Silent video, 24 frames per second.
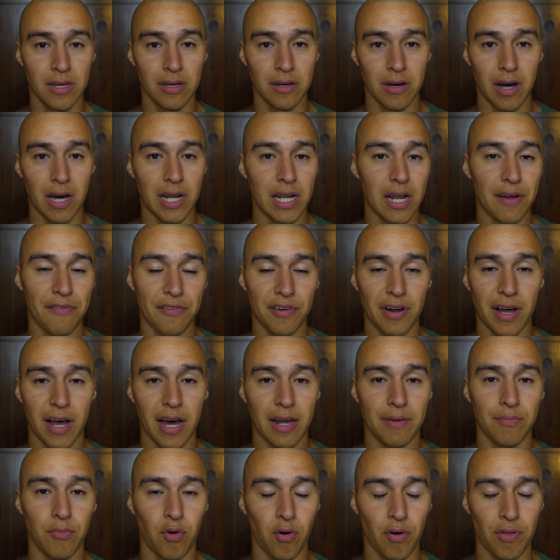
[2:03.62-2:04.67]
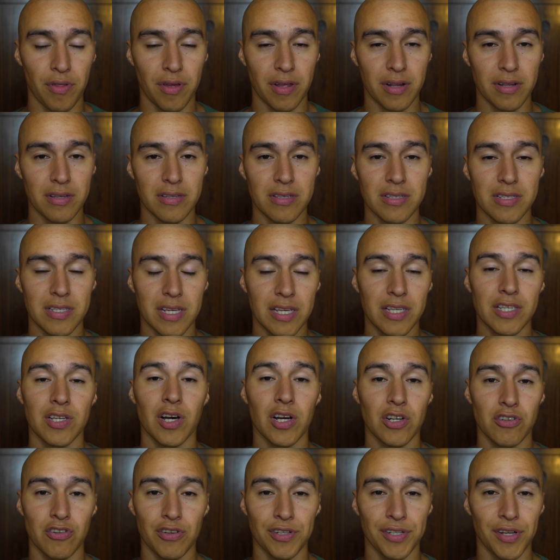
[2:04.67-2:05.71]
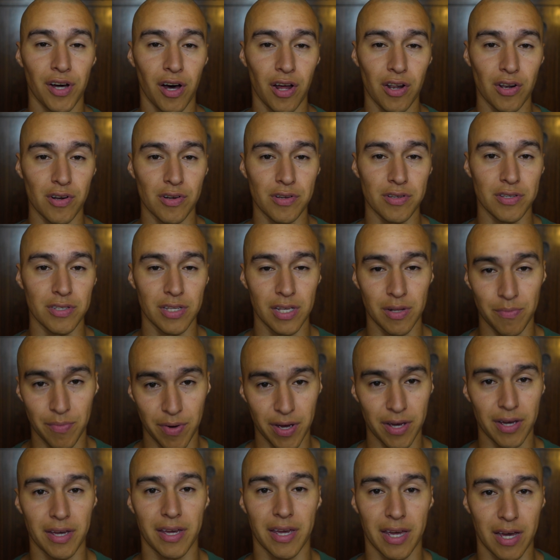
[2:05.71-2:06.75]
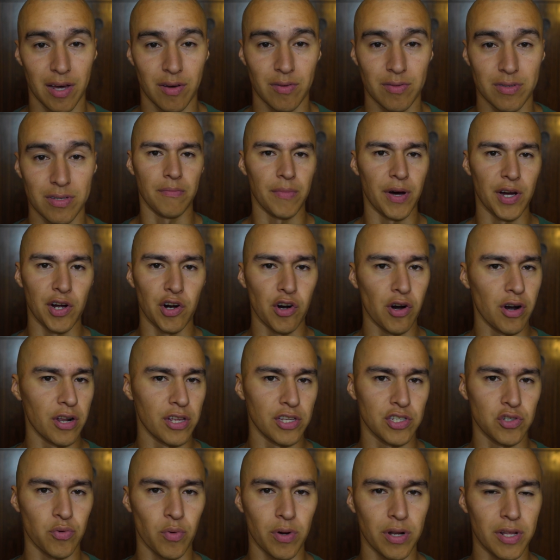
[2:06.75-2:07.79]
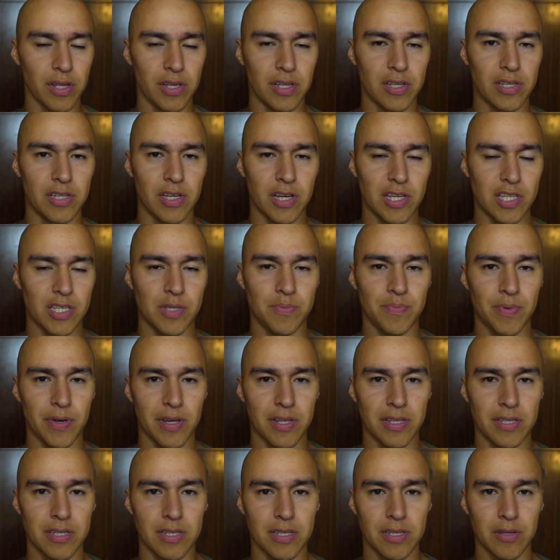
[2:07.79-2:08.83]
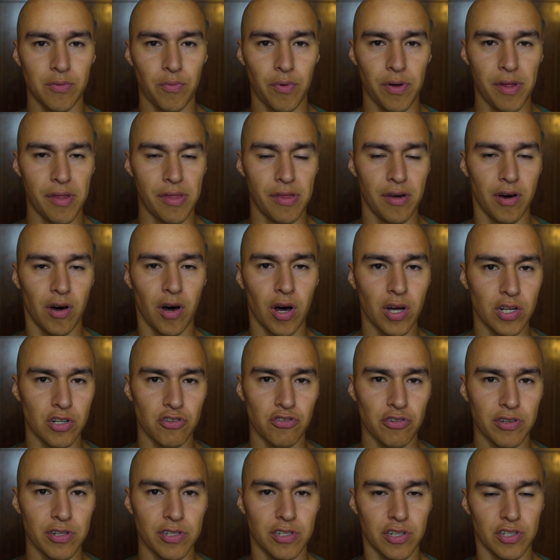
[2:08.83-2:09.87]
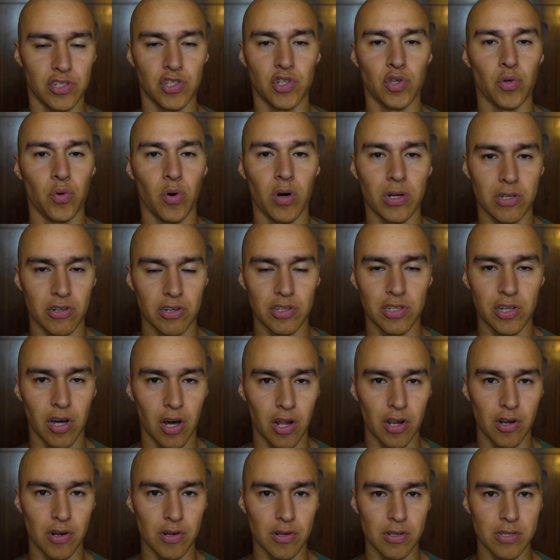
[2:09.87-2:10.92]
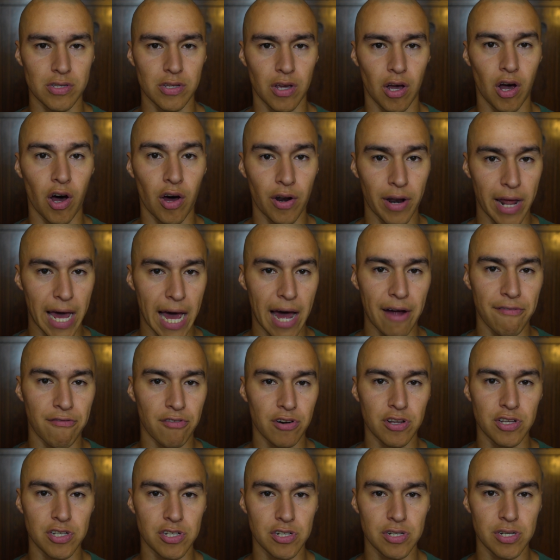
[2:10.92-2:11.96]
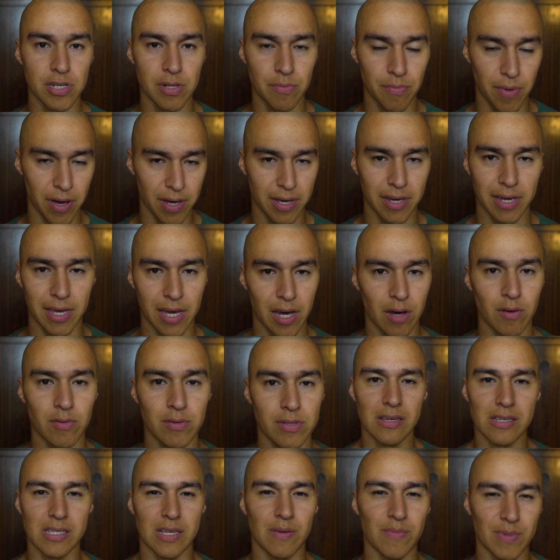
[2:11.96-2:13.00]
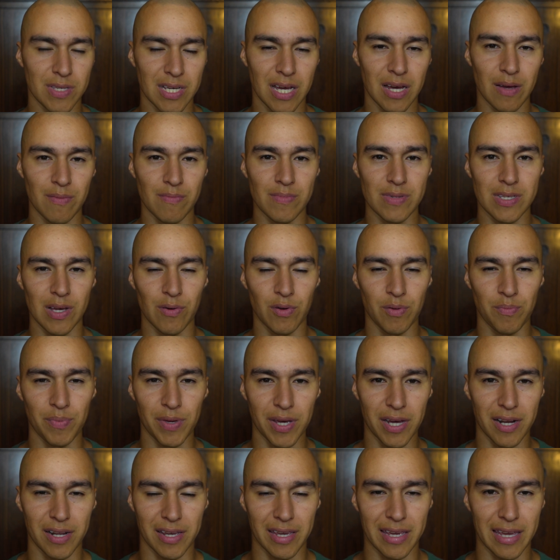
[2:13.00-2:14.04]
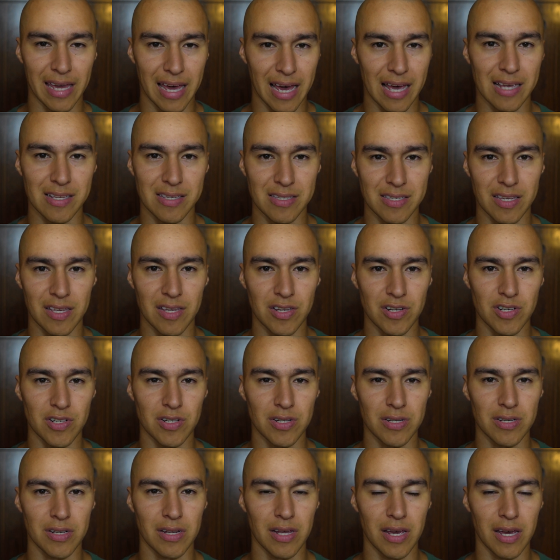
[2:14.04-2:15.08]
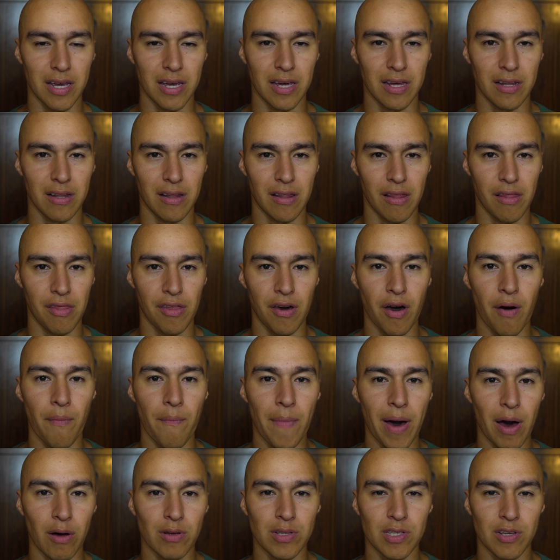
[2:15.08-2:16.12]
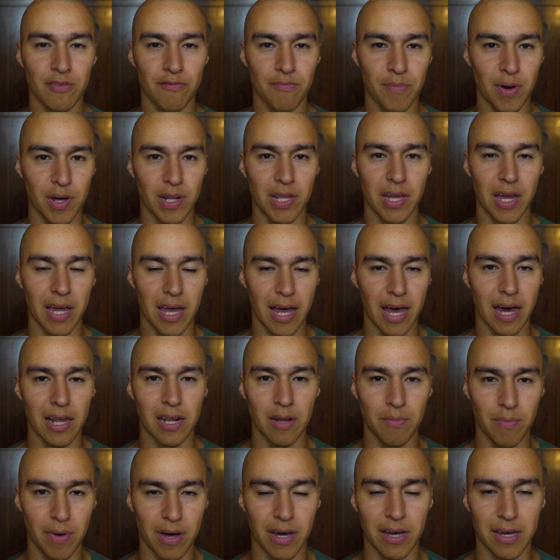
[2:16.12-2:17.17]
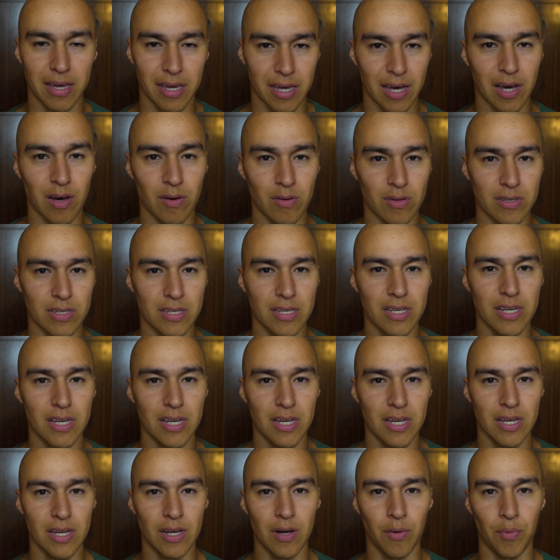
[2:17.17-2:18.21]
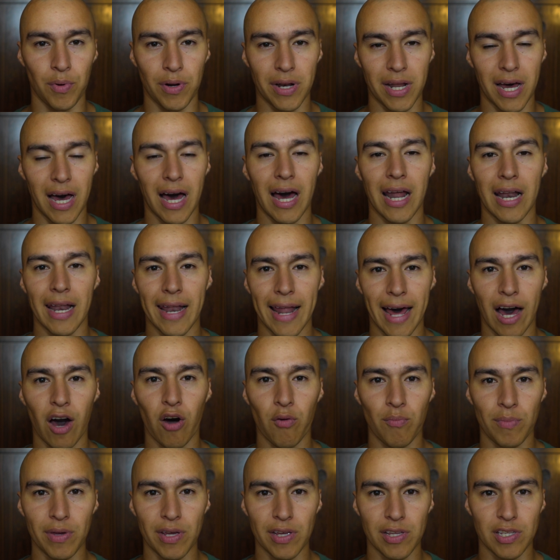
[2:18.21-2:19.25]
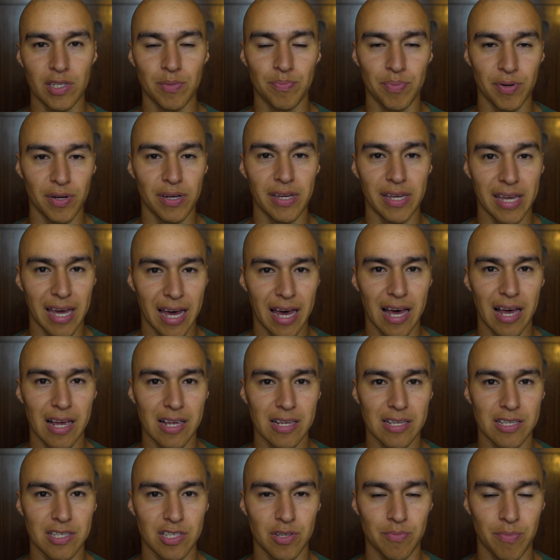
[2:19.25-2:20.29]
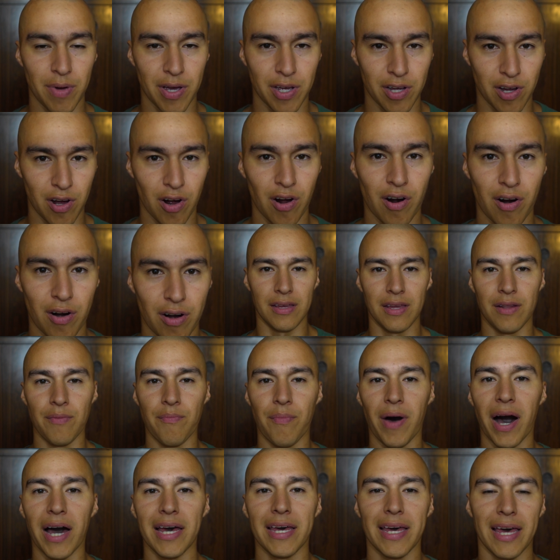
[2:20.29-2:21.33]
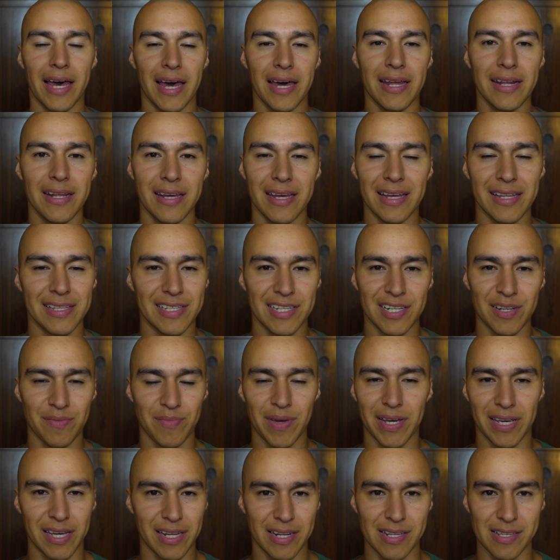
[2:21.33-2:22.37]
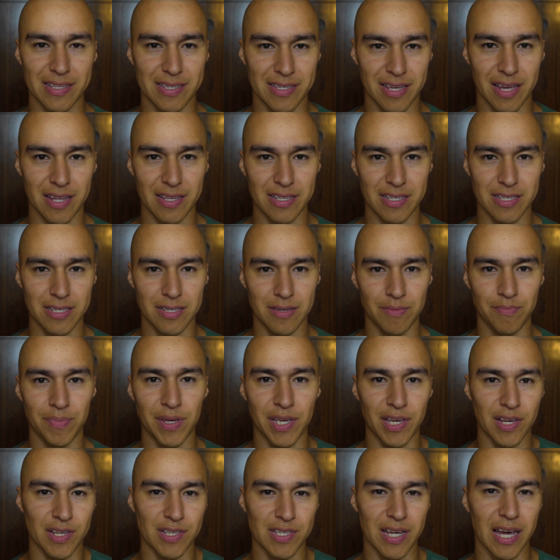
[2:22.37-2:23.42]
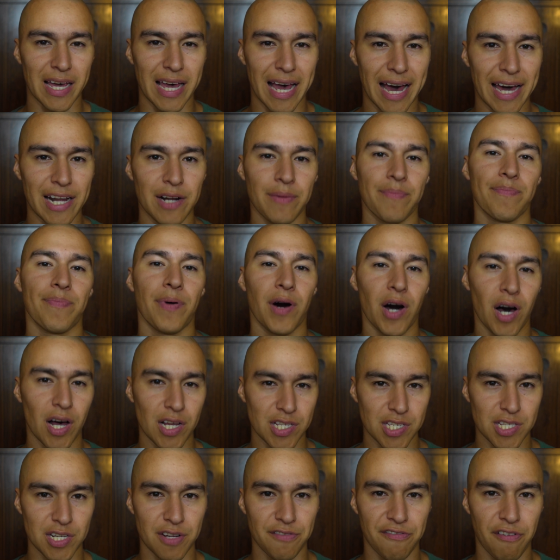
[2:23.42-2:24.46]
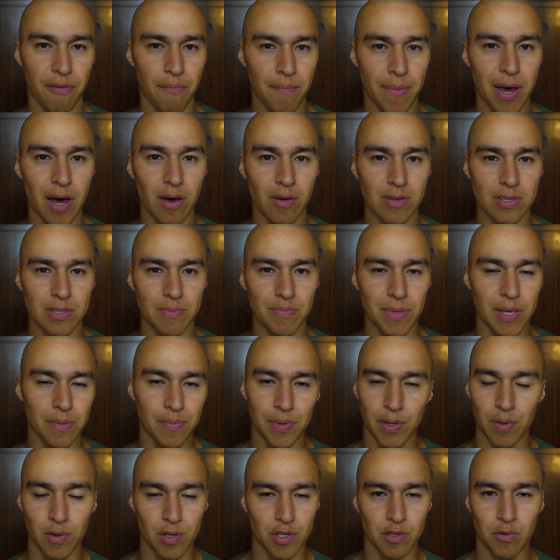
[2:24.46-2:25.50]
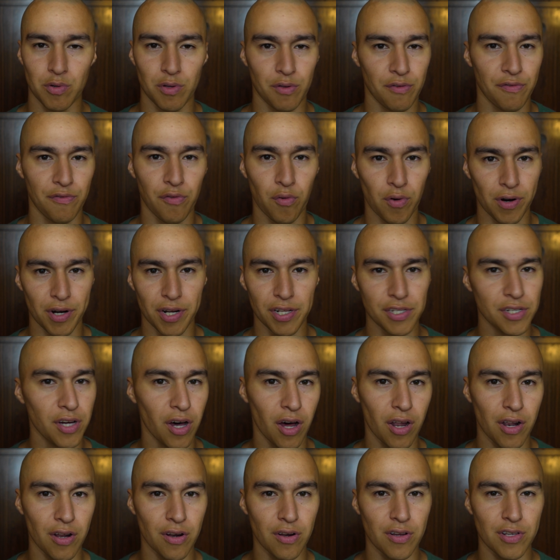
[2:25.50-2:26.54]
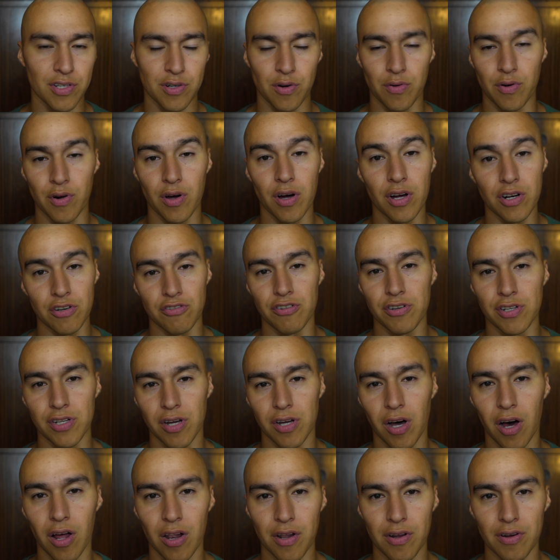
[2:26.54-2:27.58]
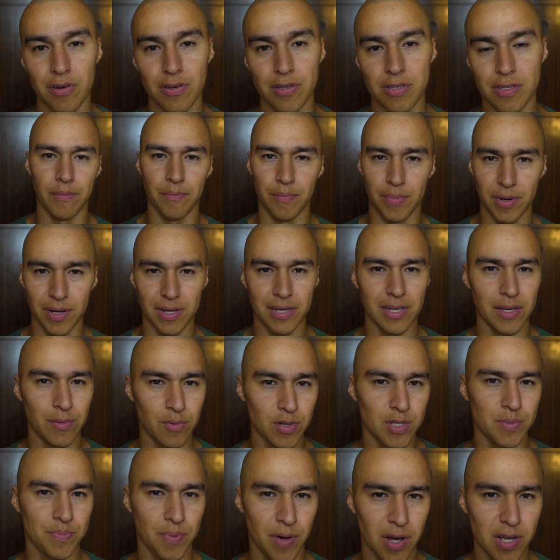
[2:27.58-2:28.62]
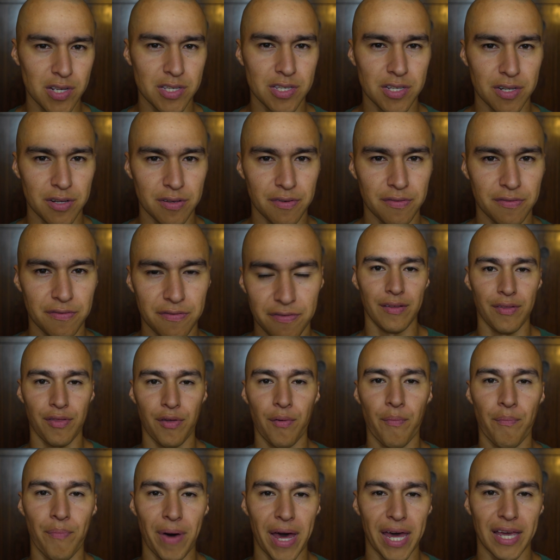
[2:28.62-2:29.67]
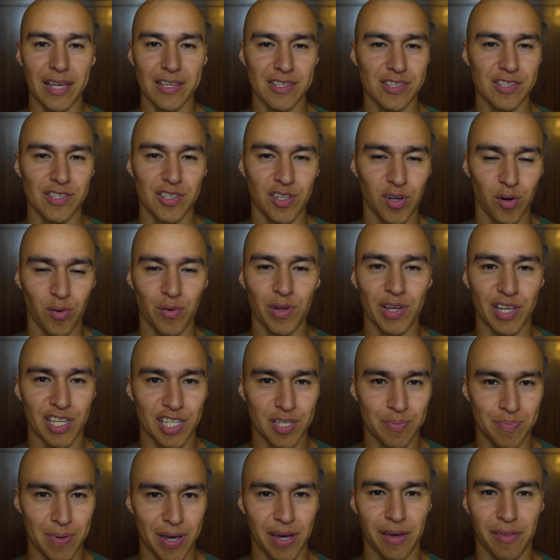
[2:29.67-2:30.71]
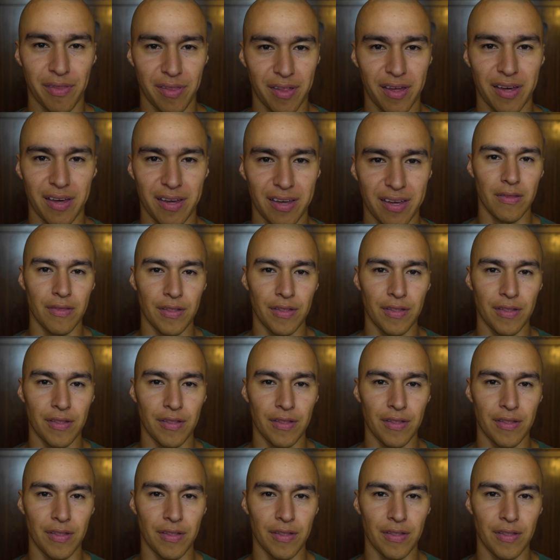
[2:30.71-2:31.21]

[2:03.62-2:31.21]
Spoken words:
I never had more than $600 in my account. My early 20s I spent with $100 to $200 on average in my account. Sometimes I would be at a gas station and the amount of money I had in my account would not allow me to put gas to my car. In my head, it didn't make any sense because I had a positive amount. Maybe it was only $40 or $100, but it was positive. The banks don't expect that.